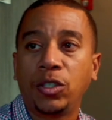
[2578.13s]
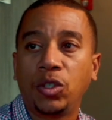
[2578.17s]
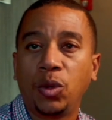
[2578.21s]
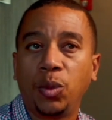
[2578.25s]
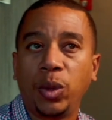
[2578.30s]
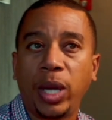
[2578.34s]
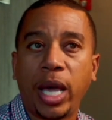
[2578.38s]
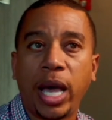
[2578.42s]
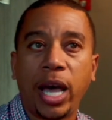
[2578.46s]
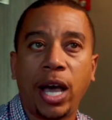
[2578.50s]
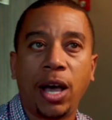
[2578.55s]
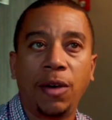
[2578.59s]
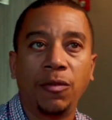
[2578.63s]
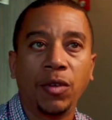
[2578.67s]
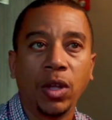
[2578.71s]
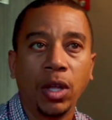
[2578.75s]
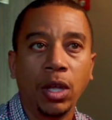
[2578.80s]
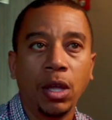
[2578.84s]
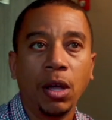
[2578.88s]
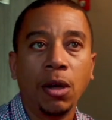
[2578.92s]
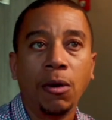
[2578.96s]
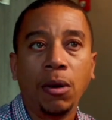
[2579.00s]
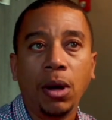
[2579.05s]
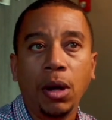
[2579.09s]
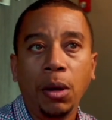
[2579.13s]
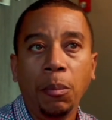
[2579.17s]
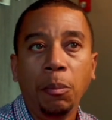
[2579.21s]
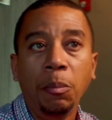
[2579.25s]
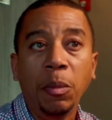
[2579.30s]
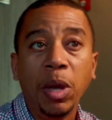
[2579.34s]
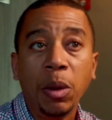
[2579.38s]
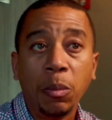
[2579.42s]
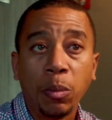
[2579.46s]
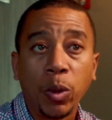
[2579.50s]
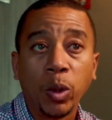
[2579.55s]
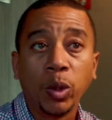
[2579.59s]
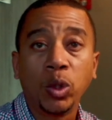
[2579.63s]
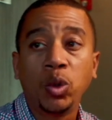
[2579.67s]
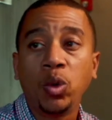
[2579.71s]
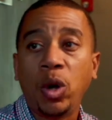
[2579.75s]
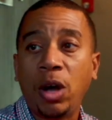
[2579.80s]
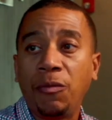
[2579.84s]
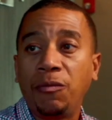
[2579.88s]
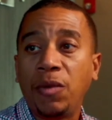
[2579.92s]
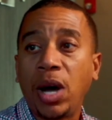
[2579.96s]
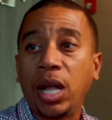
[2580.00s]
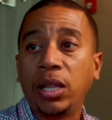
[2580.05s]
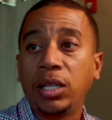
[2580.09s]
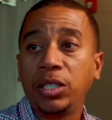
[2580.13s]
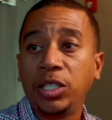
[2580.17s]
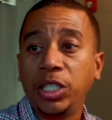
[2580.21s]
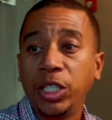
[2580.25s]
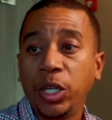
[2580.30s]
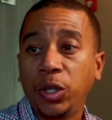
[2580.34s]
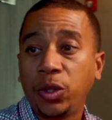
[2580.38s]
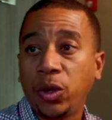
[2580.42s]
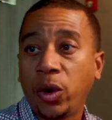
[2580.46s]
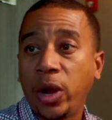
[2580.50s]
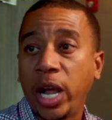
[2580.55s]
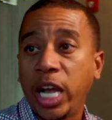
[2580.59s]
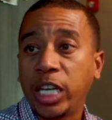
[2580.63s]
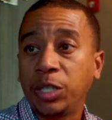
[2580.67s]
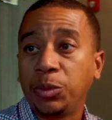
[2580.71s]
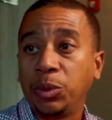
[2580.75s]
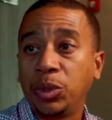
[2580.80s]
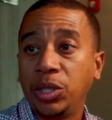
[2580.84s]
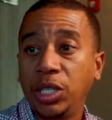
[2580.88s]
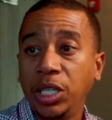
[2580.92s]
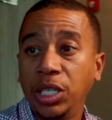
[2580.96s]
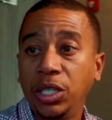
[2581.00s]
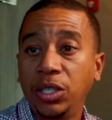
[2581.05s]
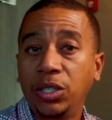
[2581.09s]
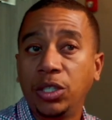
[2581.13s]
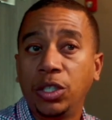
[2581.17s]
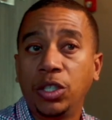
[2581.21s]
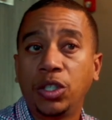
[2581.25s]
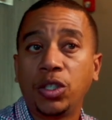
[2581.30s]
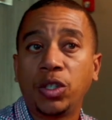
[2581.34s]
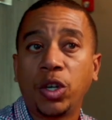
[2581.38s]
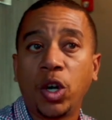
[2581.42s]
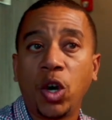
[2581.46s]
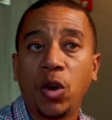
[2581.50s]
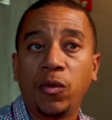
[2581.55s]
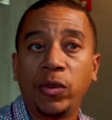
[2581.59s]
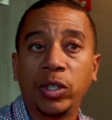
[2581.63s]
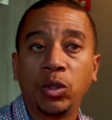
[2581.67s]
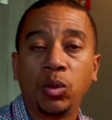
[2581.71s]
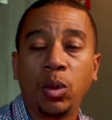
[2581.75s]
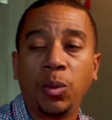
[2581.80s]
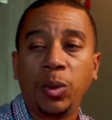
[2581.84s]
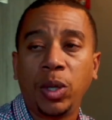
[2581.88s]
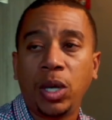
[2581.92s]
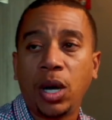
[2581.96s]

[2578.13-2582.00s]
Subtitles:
So we have members who have volunteered their expertise to serve as what we